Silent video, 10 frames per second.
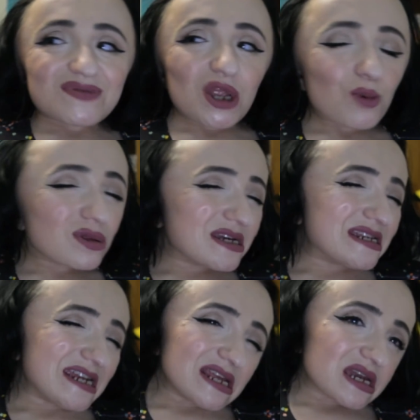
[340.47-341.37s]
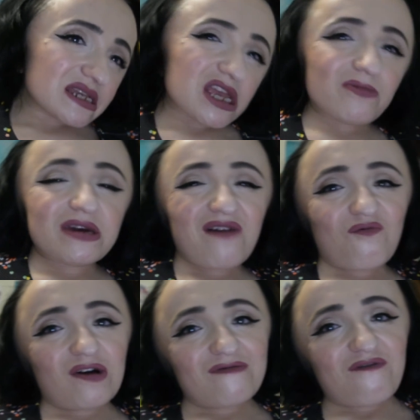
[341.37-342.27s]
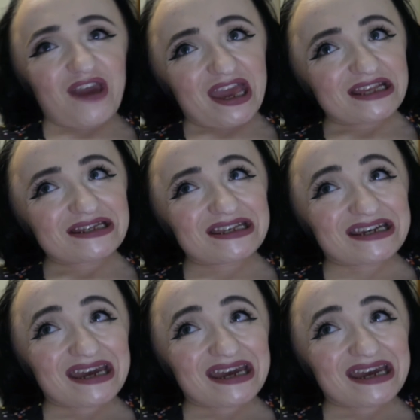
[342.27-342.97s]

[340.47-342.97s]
but I don't really need it because I only have one face.